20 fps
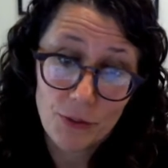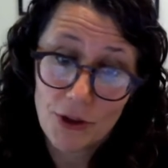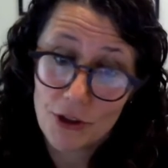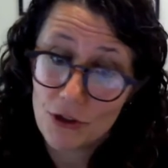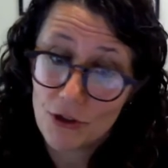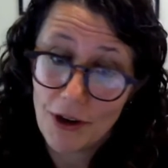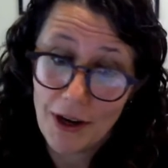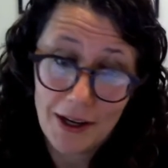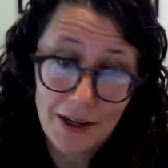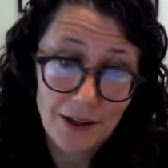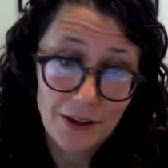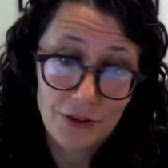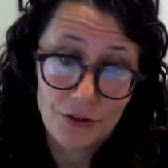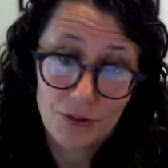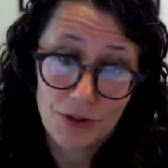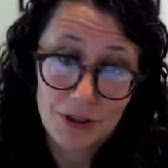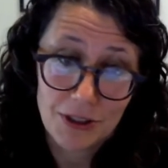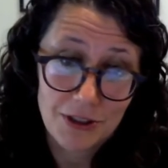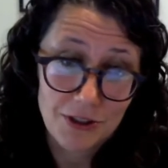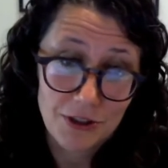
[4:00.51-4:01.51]
1
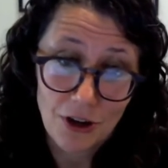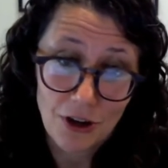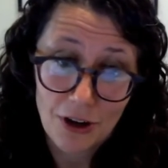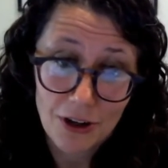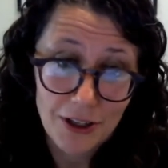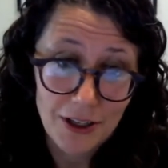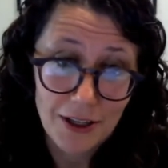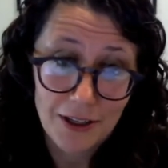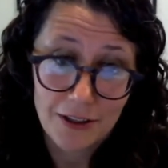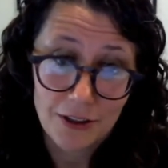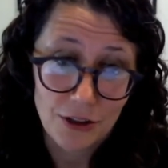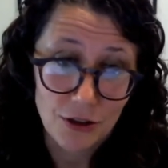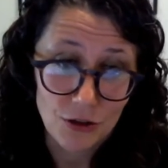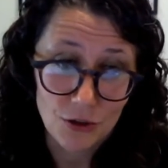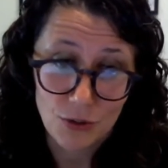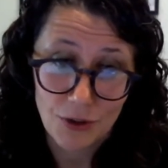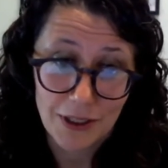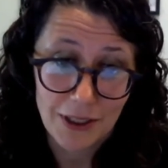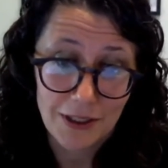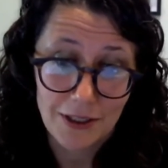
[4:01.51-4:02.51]
trials, which started, you know,
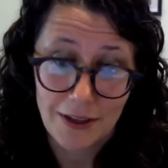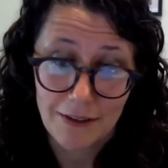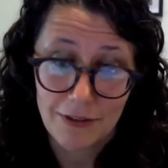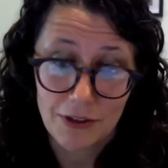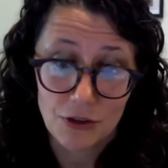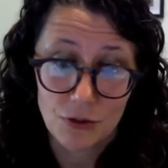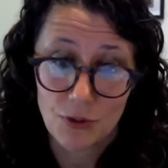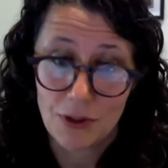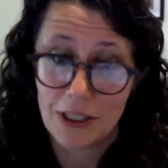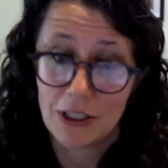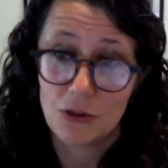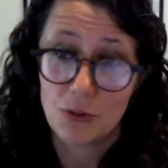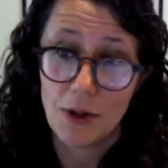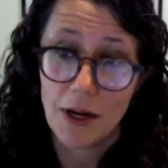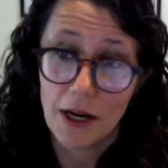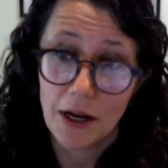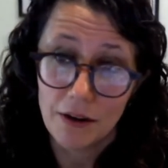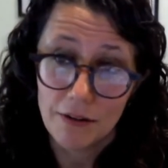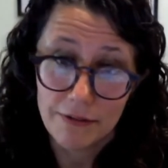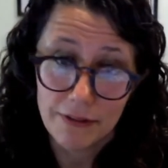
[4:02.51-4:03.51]
2011,
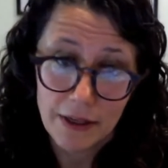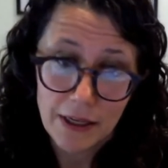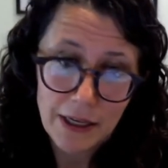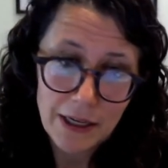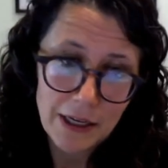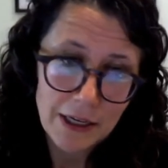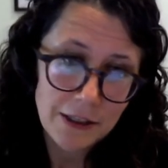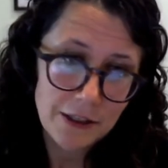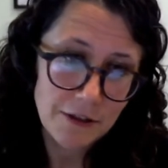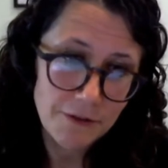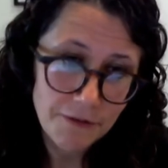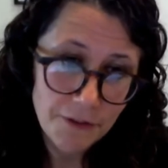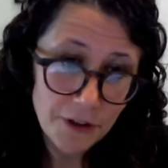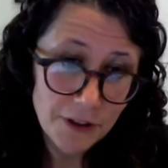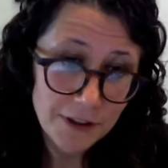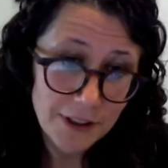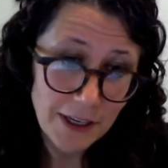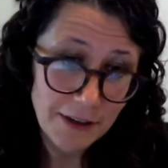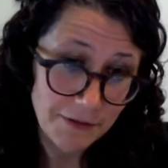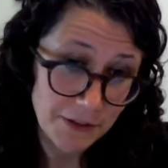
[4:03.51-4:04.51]
2012, to
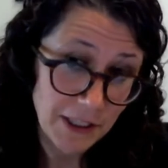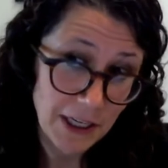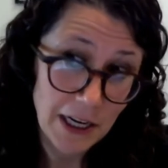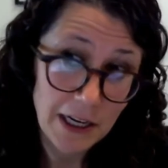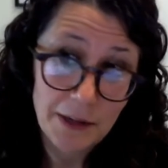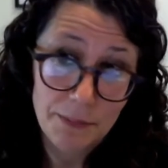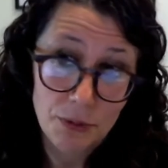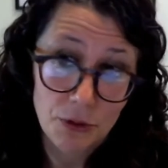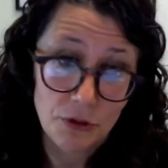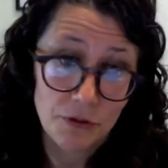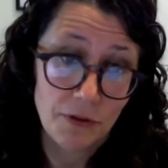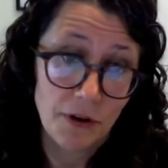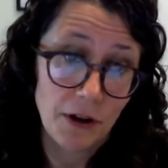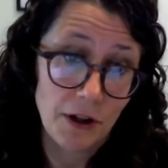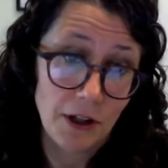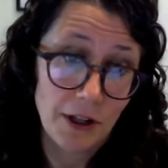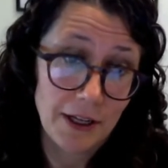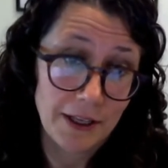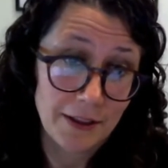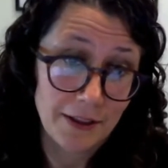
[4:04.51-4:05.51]
first FDA
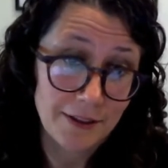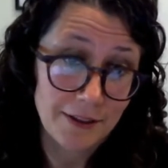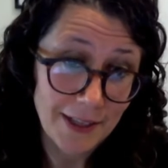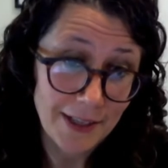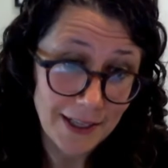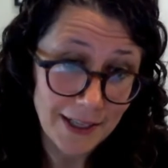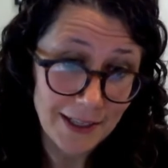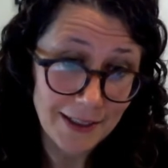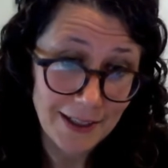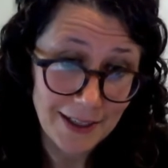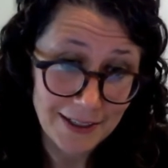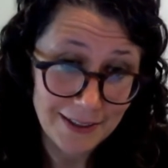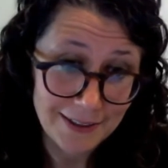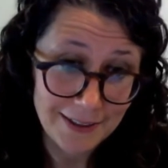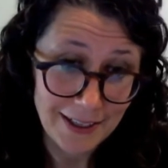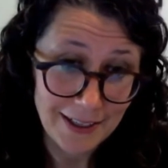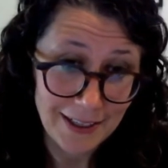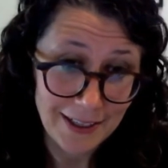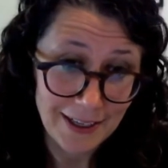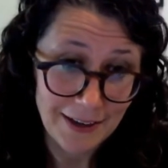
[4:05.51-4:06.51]
approval in the second-line
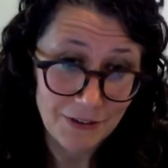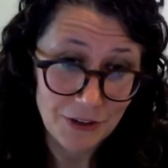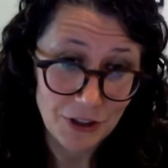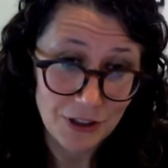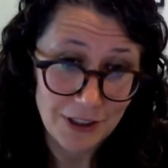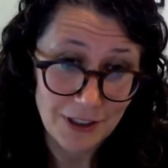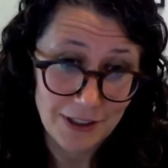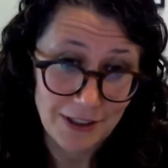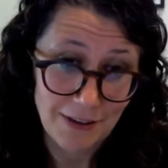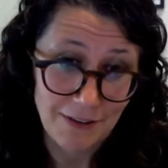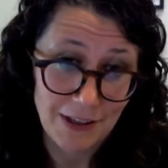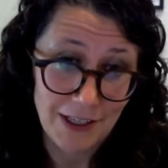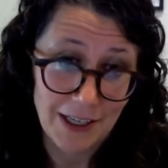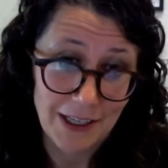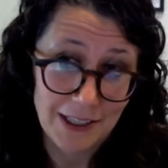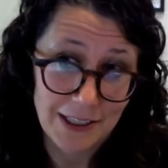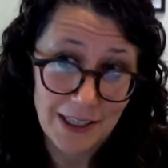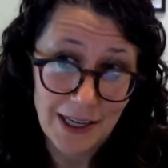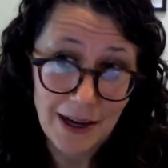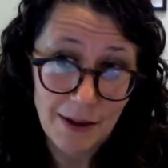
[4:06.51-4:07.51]
setting after
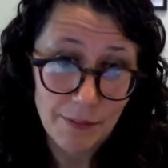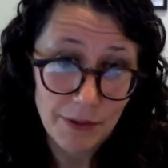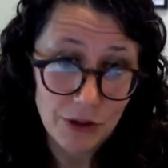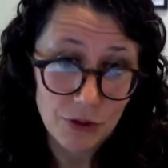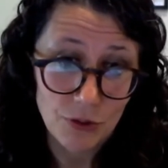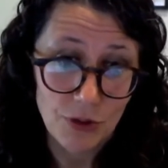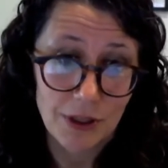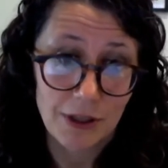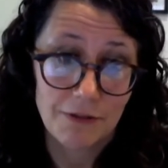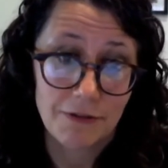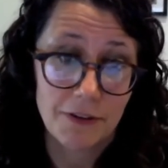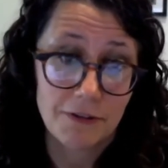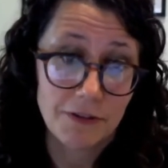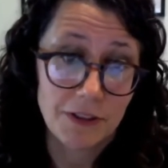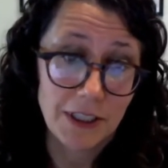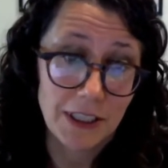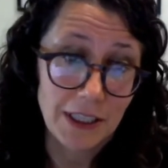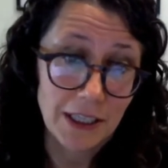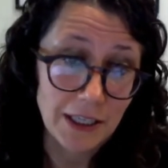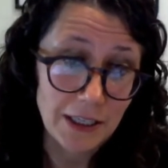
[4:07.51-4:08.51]
T790M in
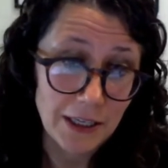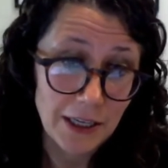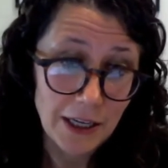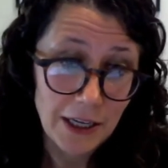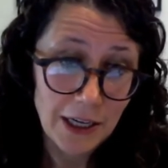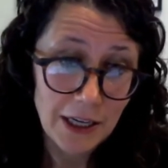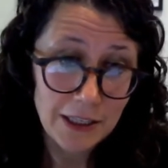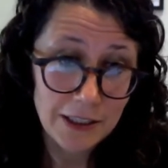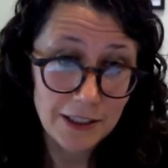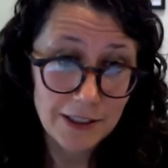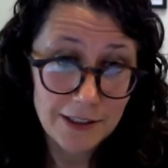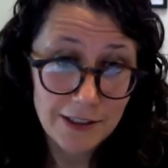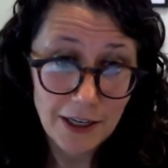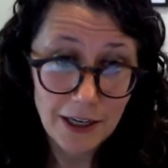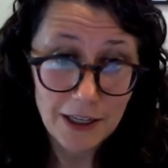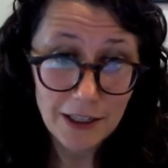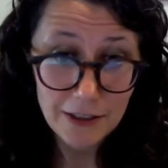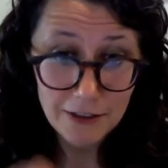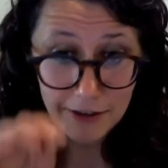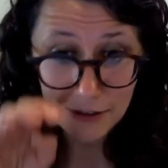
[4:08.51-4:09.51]
2015, to
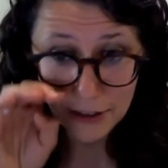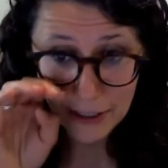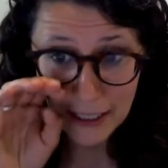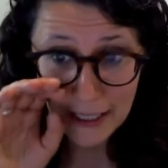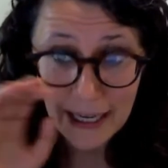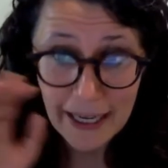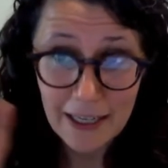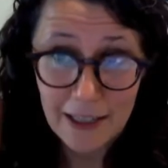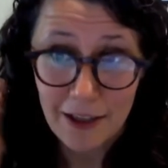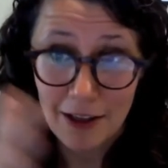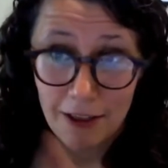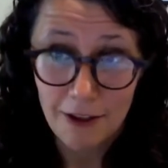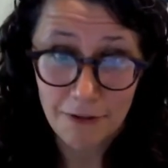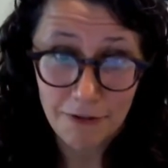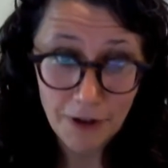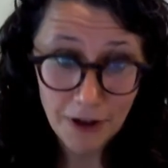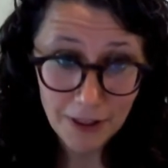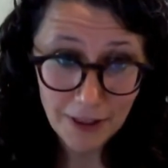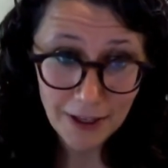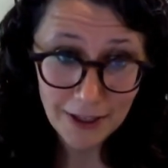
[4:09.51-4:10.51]
studies looking at it in the
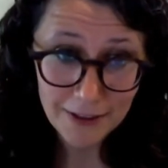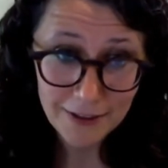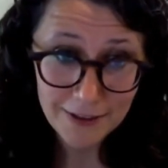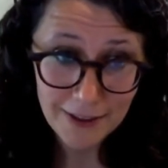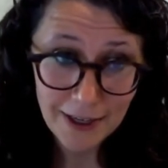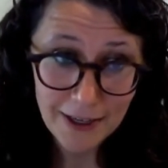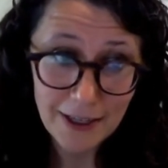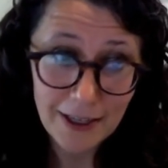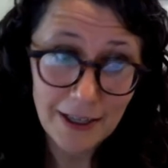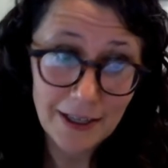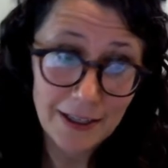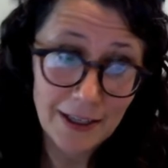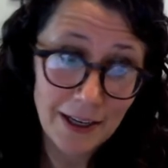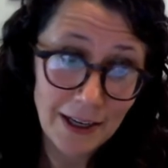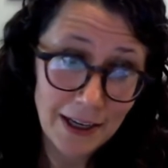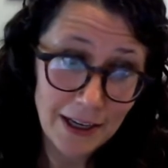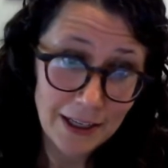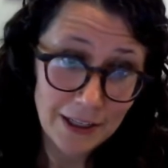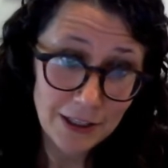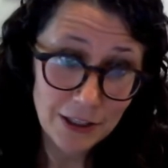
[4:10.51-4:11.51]
frontline setting,
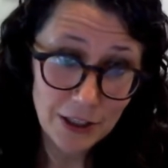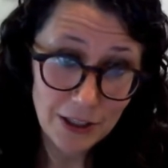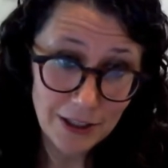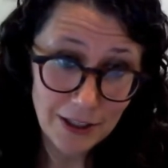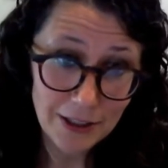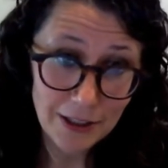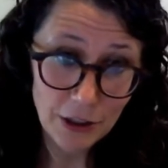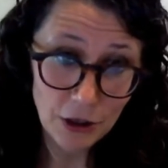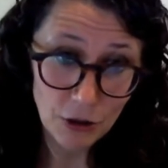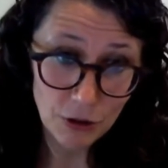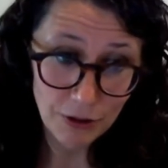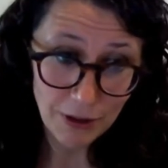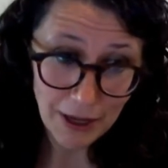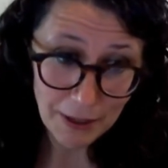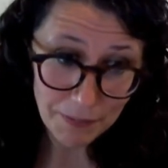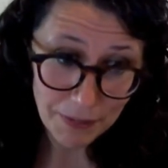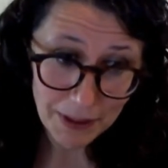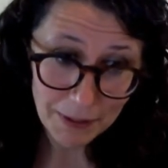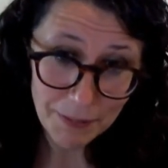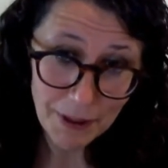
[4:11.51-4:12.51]
to, you know,
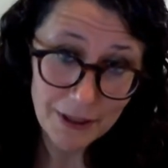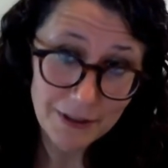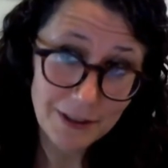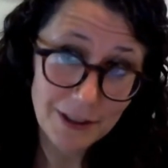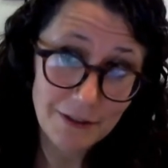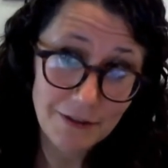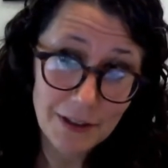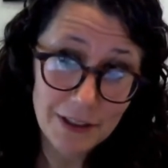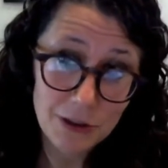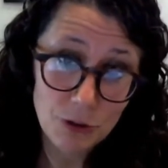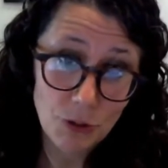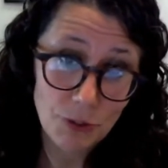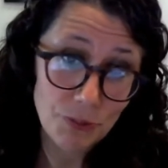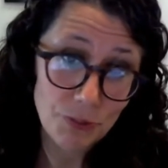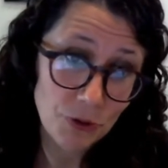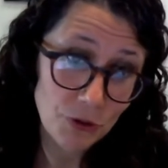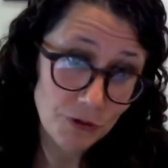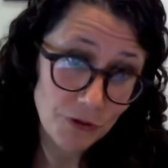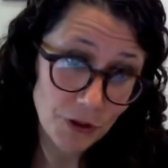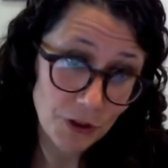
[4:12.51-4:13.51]
that being positive and to
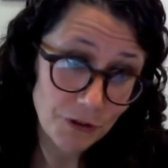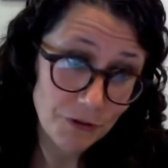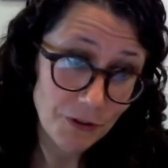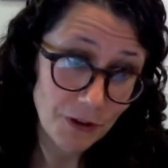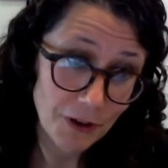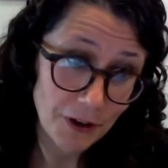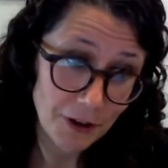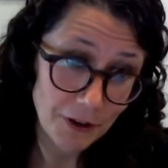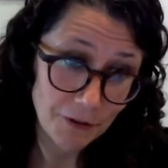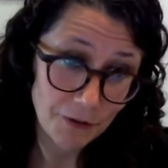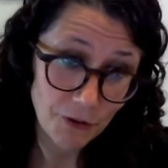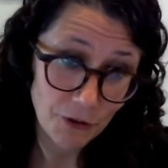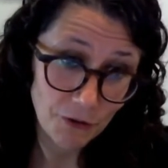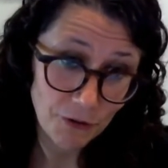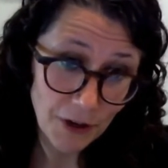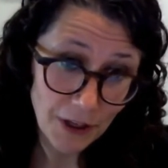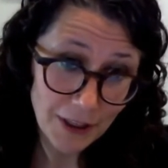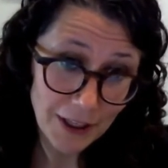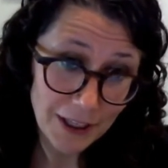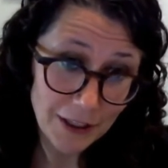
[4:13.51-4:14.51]
approval for
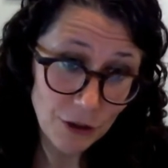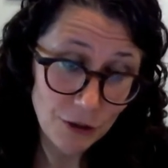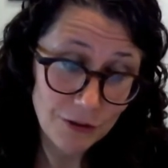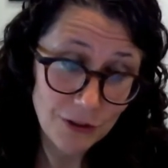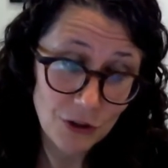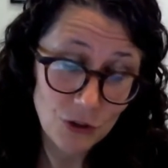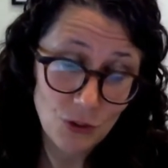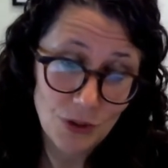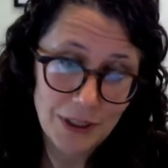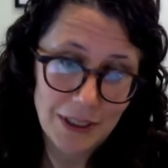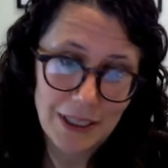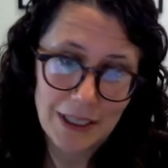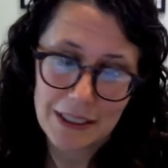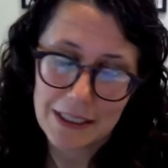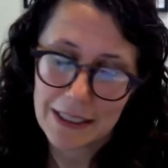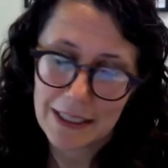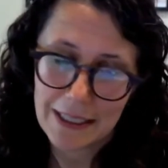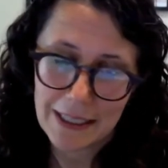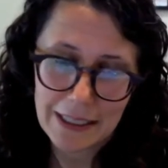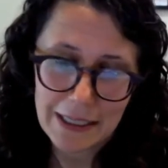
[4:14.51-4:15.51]
frontline use in
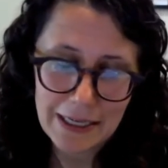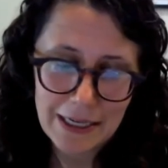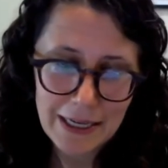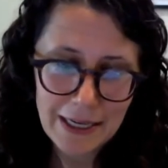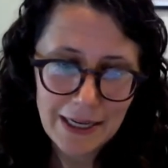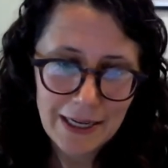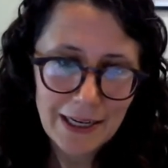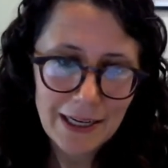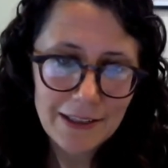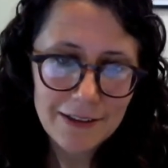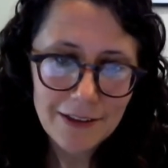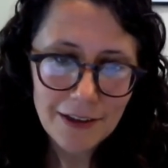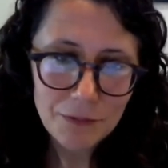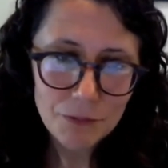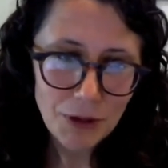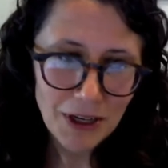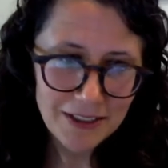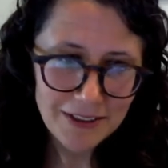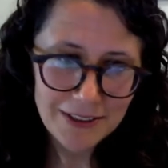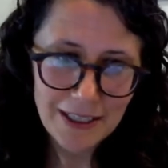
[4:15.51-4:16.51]
2018, it's
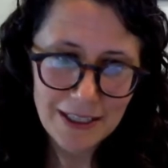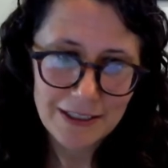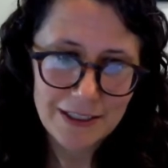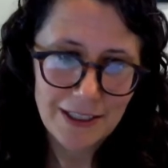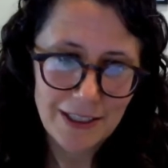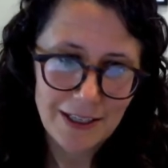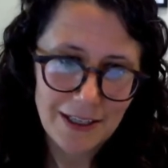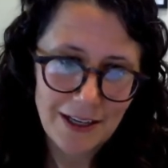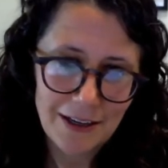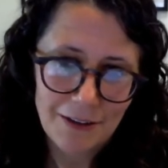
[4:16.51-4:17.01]
unprecedented.